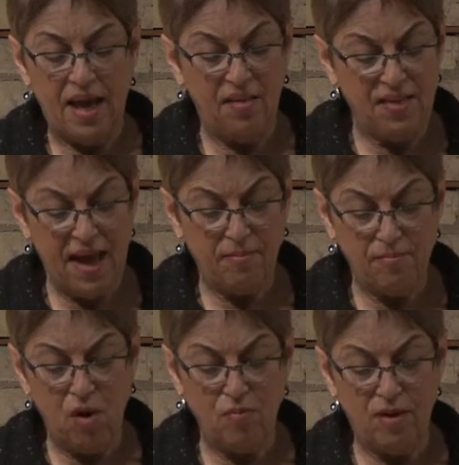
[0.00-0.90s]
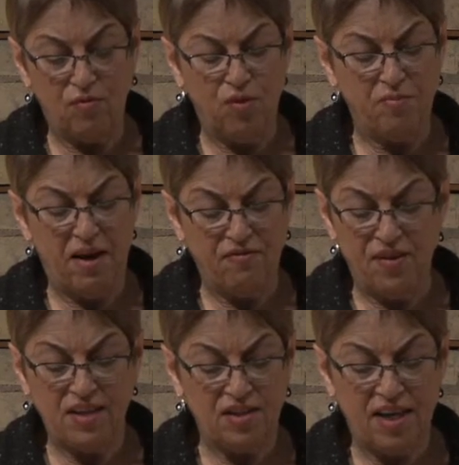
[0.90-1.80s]
And that moment, when my
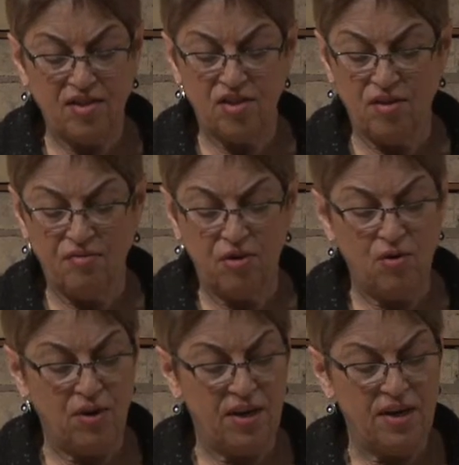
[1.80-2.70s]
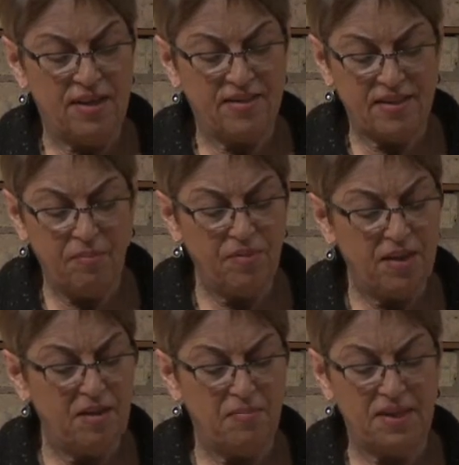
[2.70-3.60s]
feet touched the floor,
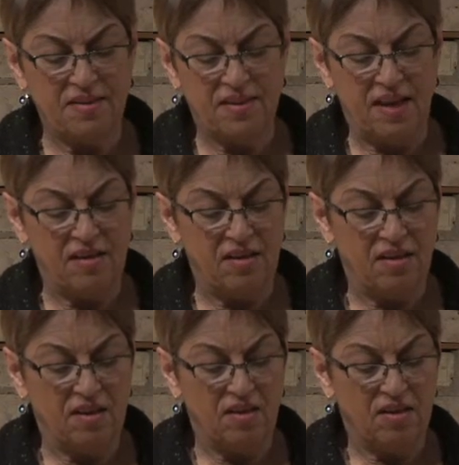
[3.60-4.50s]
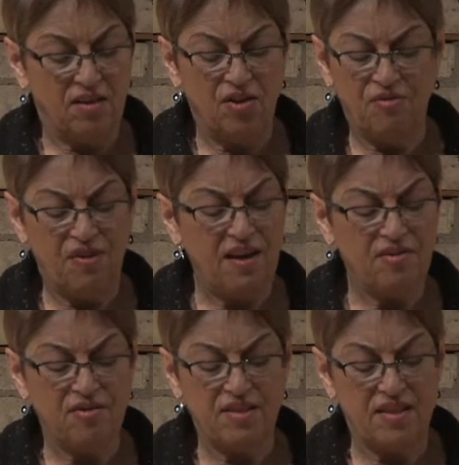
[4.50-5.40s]
something in me said, "Your
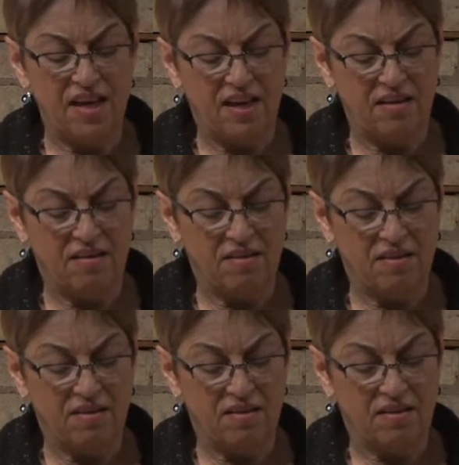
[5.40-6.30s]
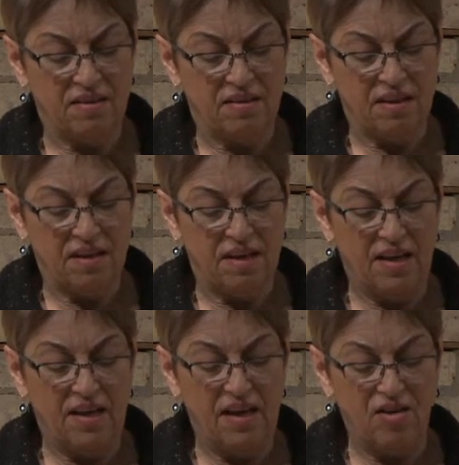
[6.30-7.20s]
father is dead."
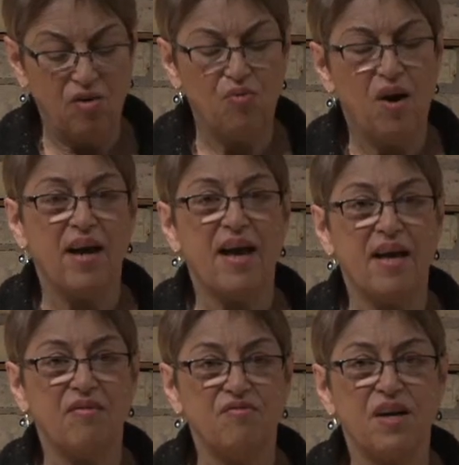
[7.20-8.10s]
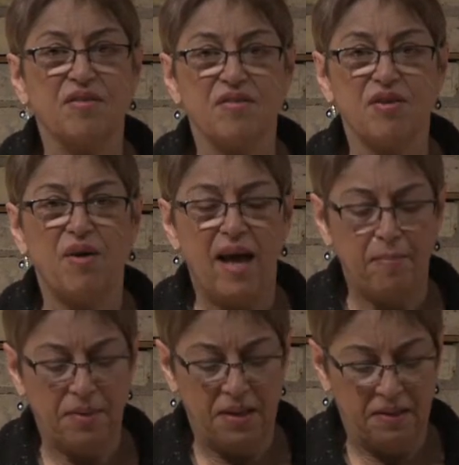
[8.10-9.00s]
And I knew why I had felt so
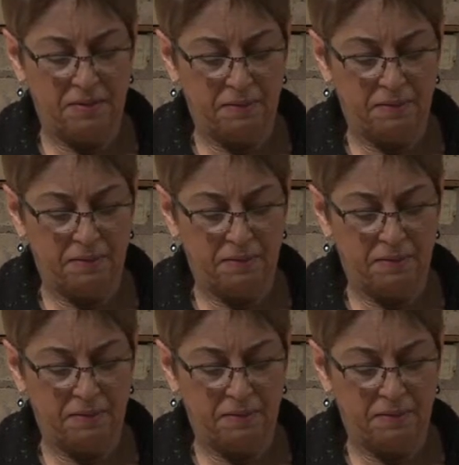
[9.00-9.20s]
happy.